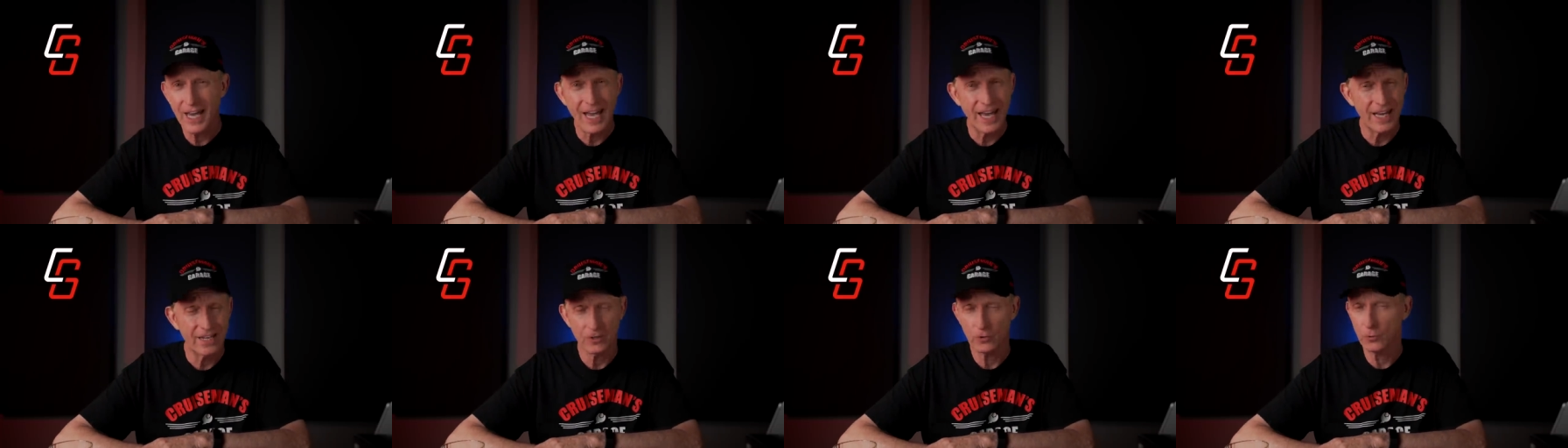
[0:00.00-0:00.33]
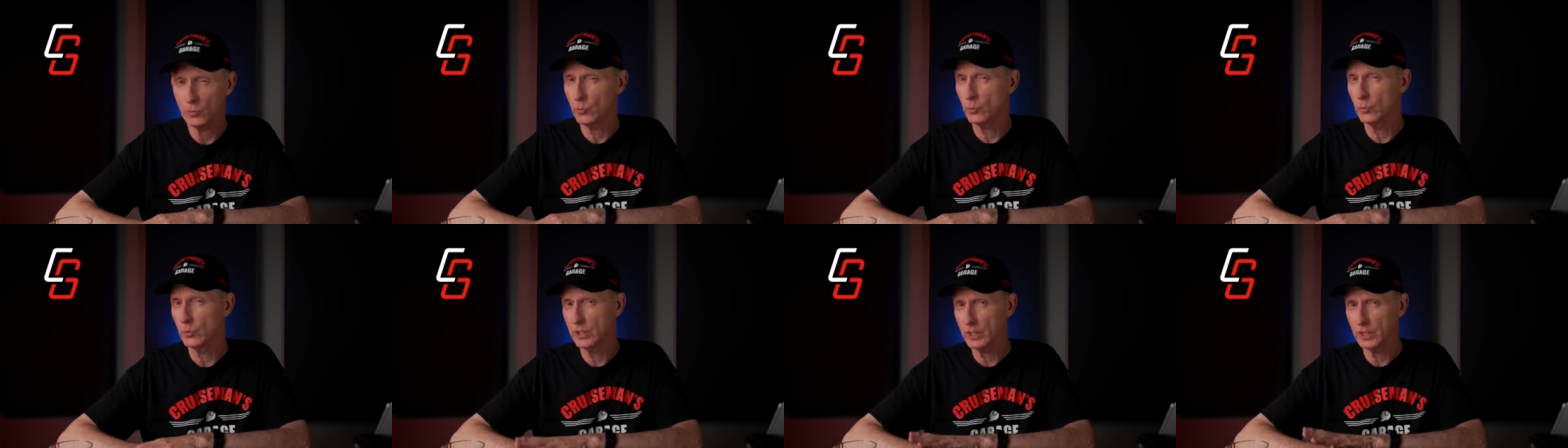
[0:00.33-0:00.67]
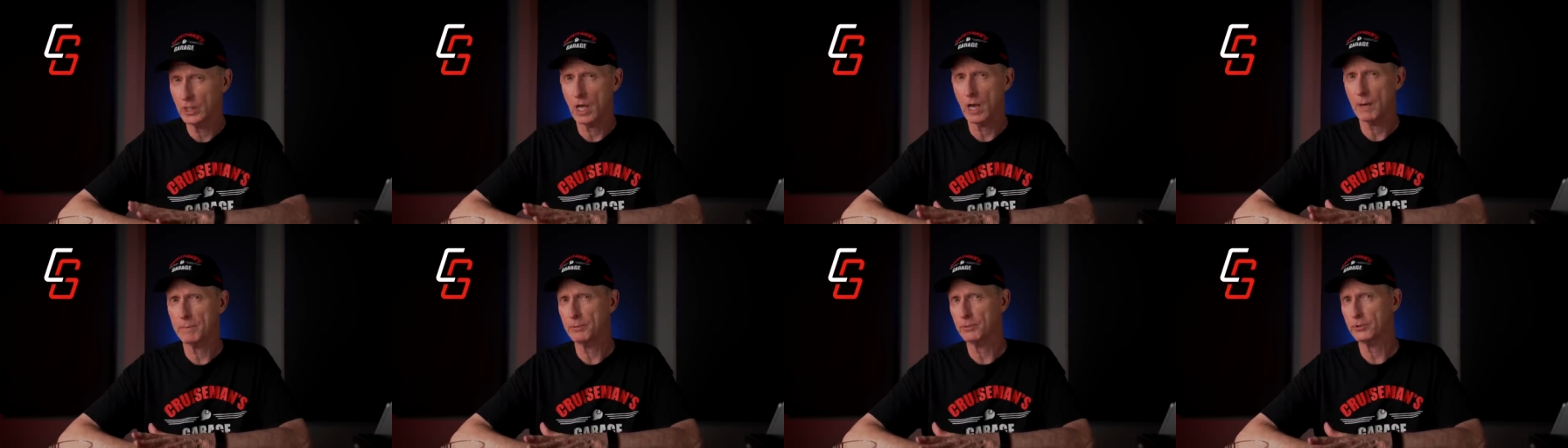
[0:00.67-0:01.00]
had a
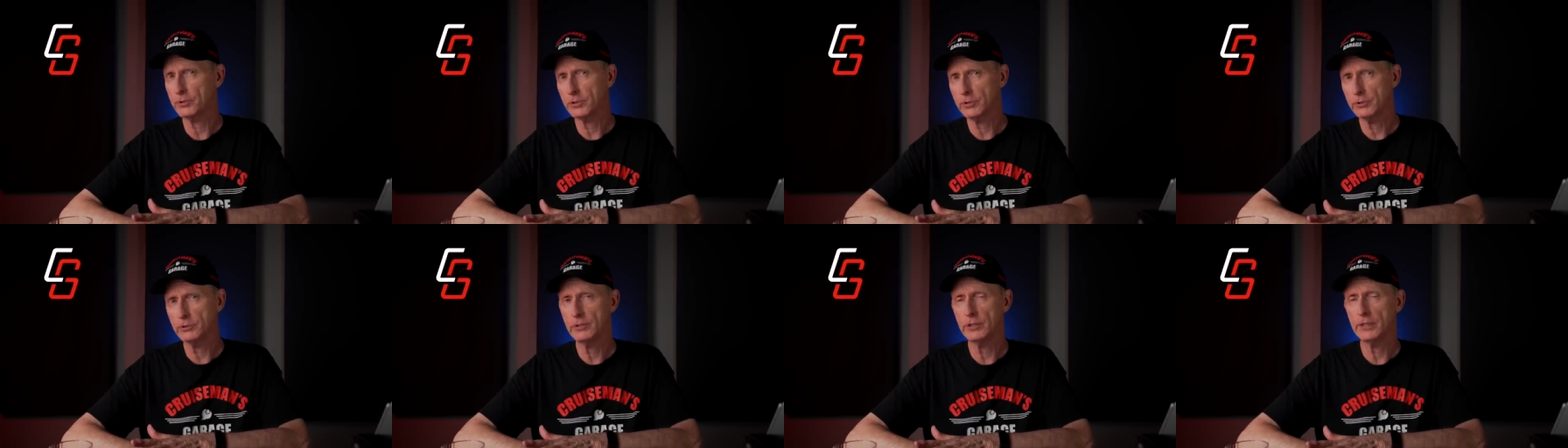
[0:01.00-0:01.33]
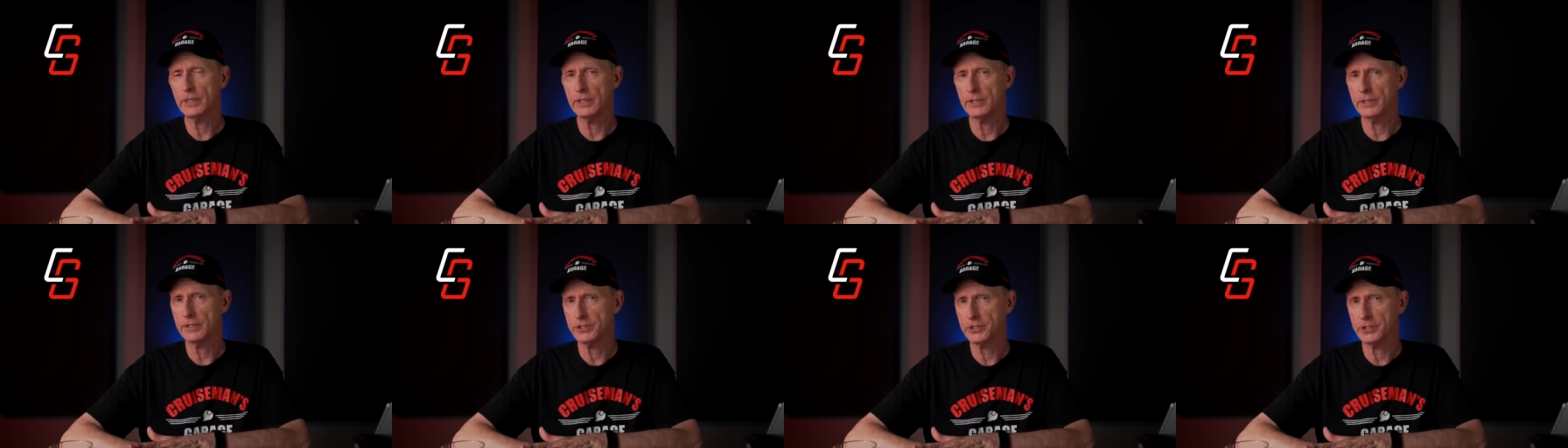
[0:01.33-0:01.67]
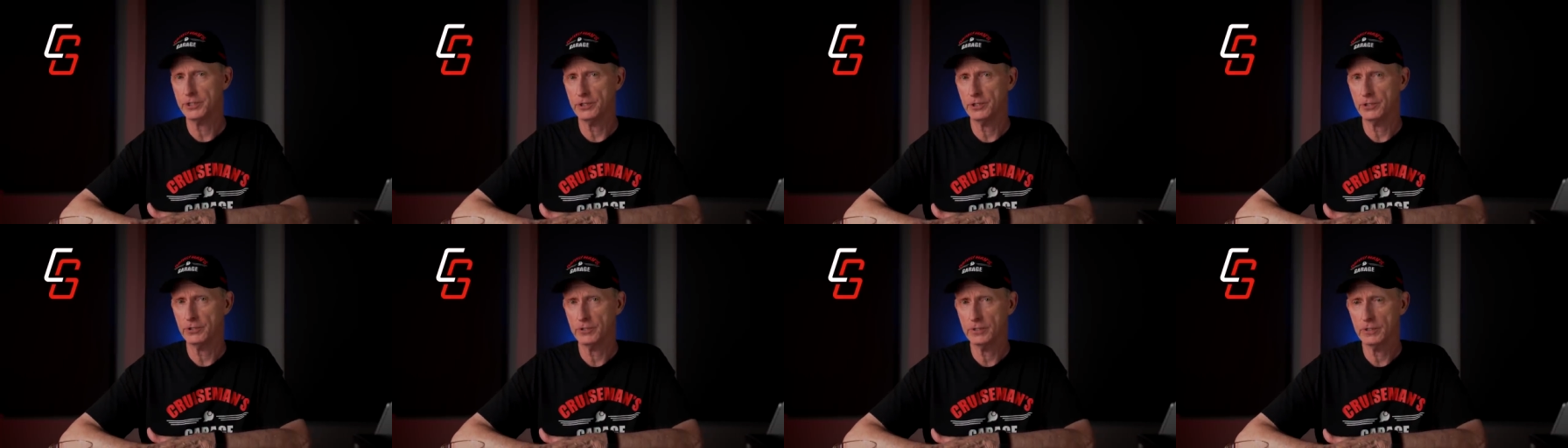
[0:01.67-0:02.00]
real opportunity
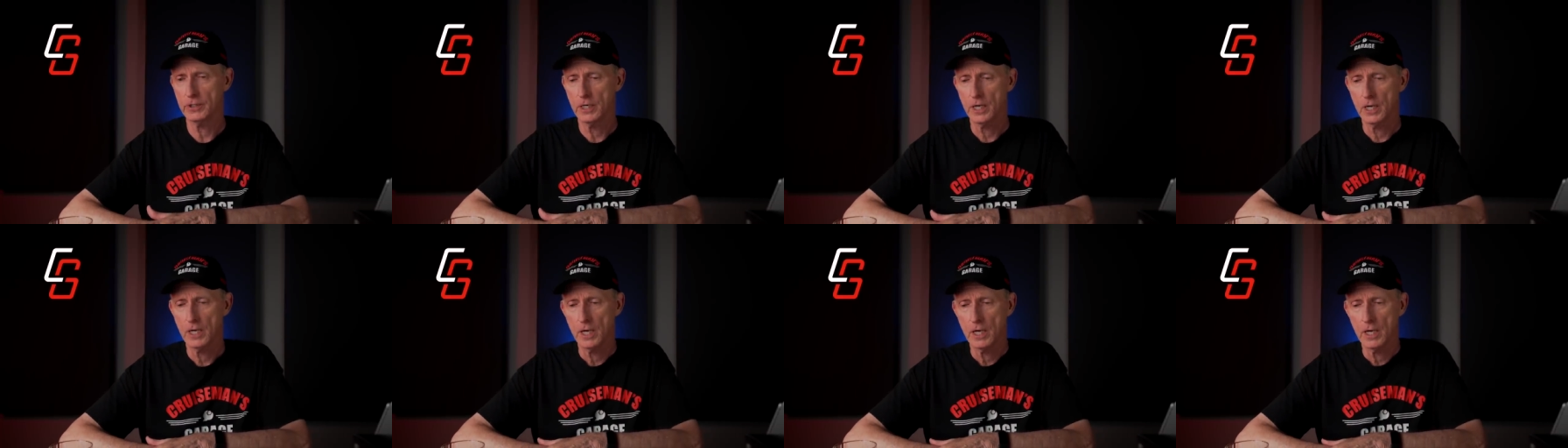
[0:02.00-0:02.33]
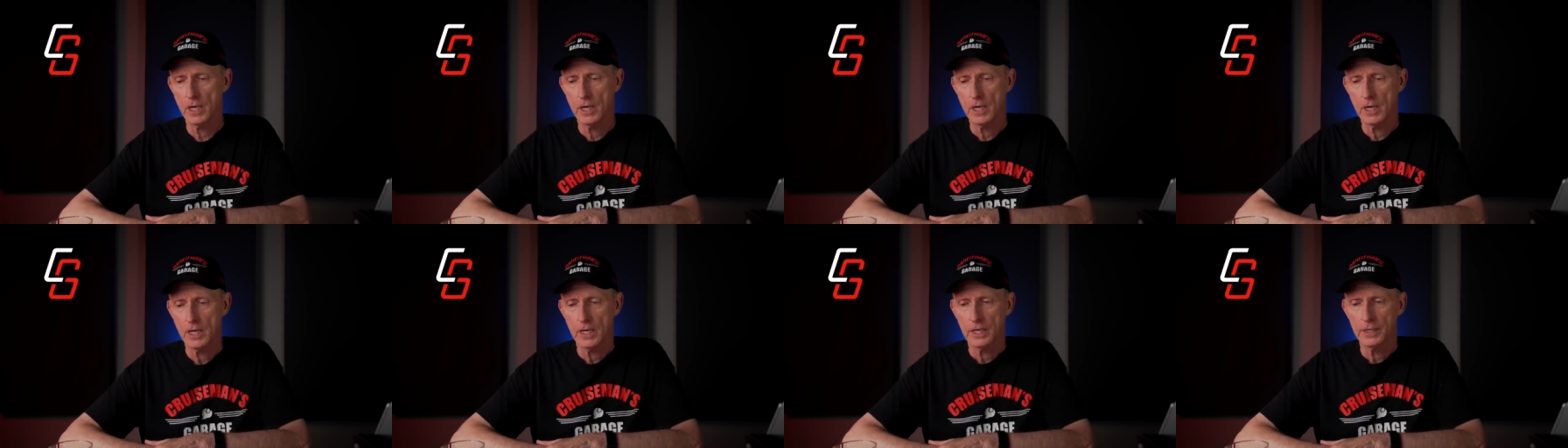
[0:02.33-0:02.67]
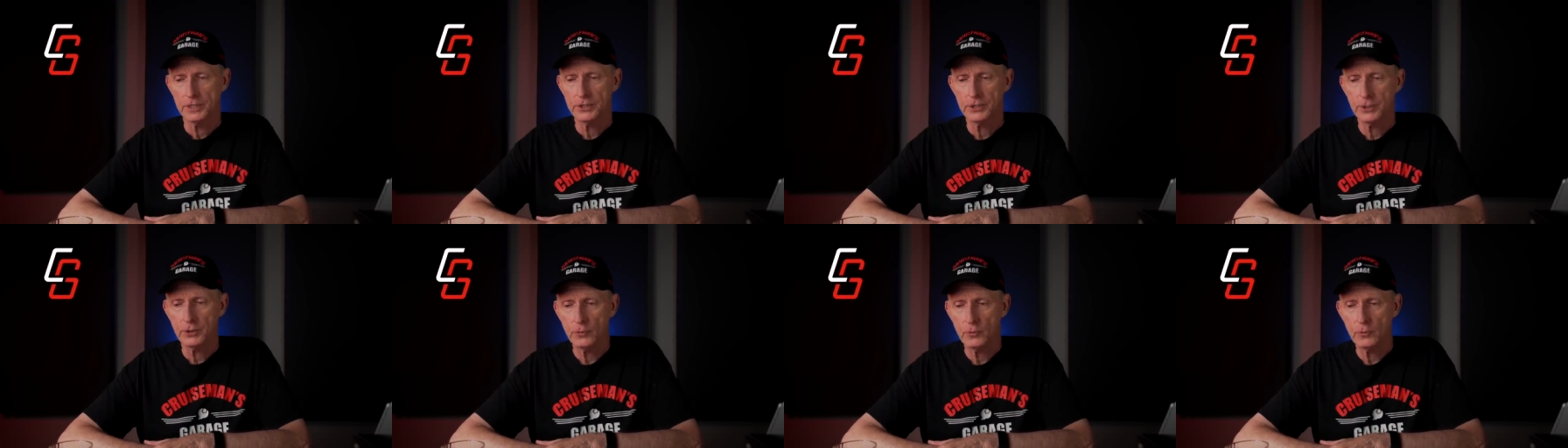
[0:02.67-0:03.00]
this year
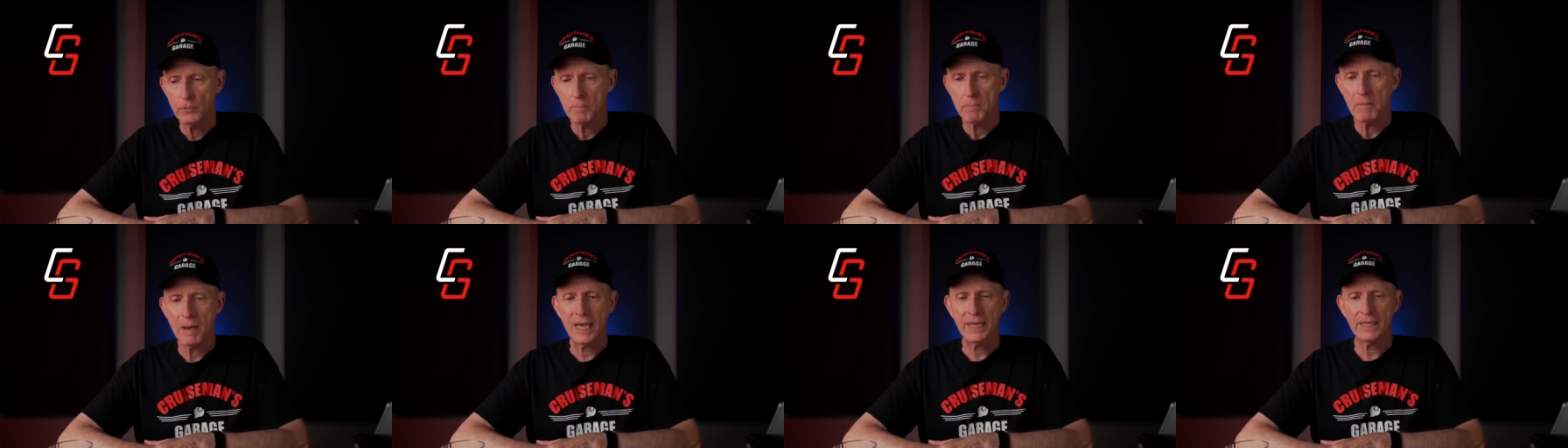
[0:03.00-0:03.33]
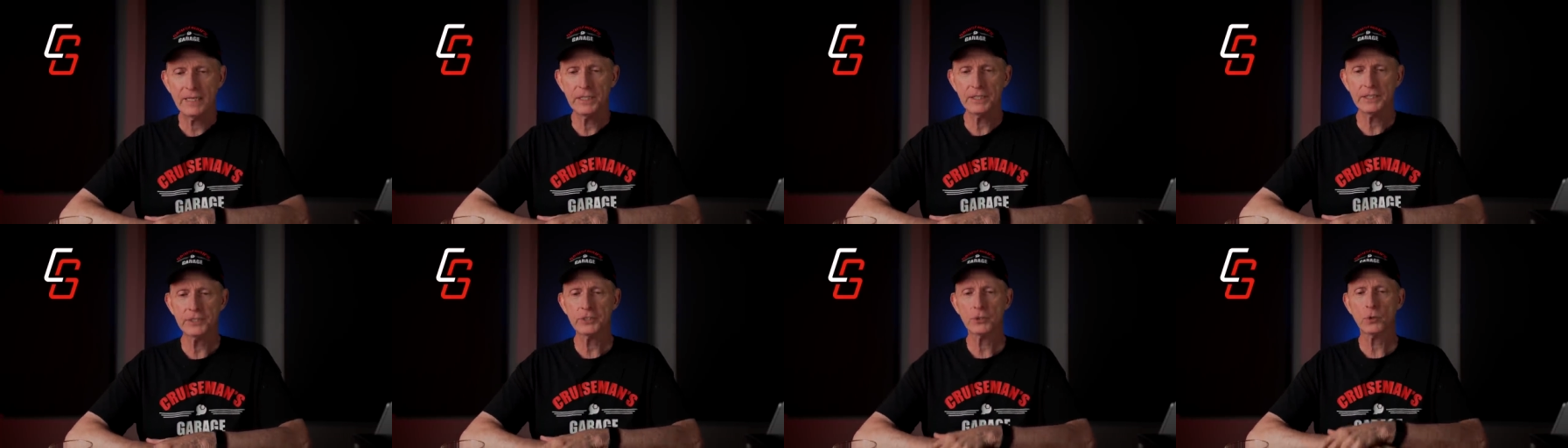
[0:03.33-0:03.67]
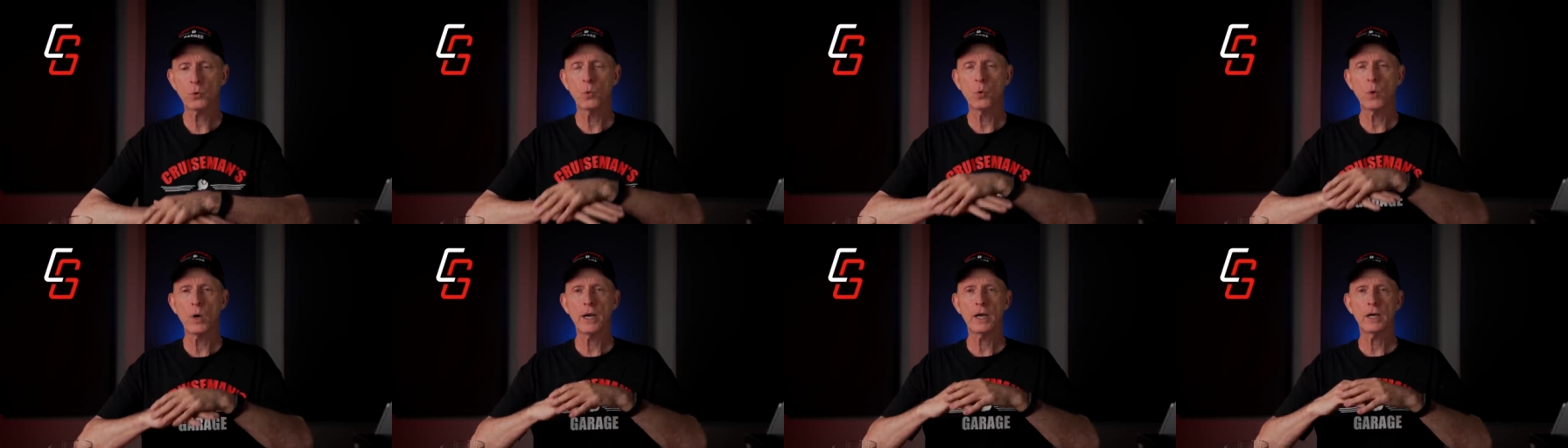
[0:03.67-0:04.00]
to make it to
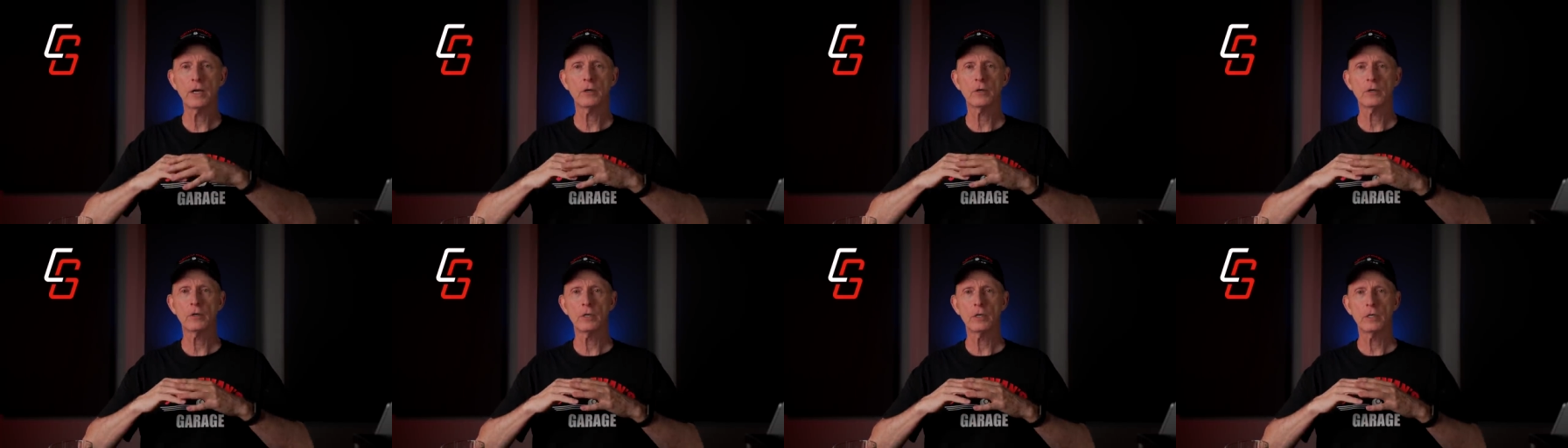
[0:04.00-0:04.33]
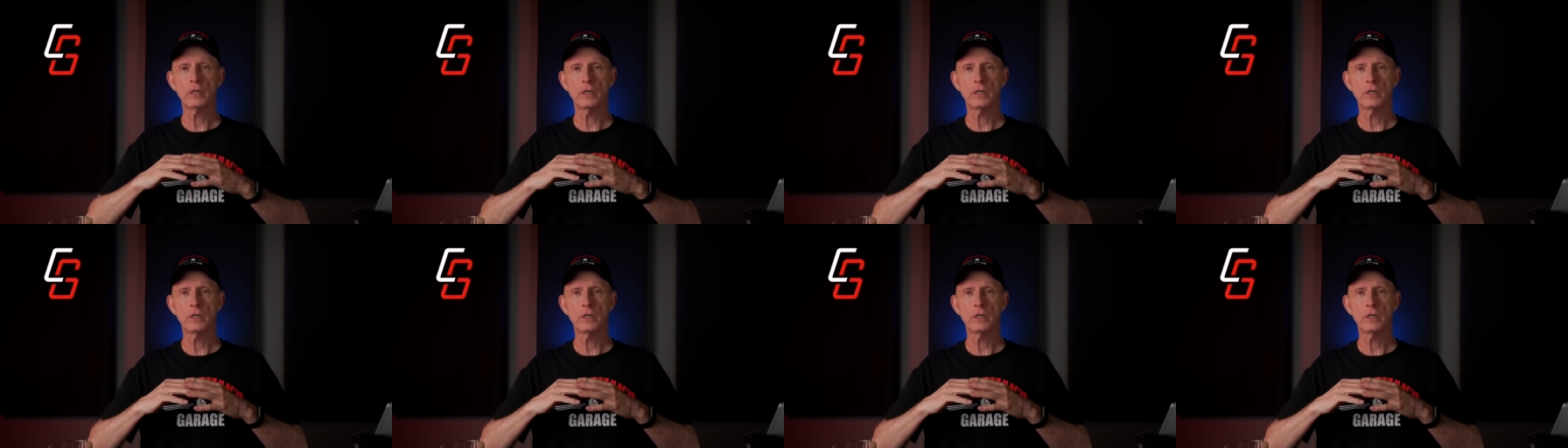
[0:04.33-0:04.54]
where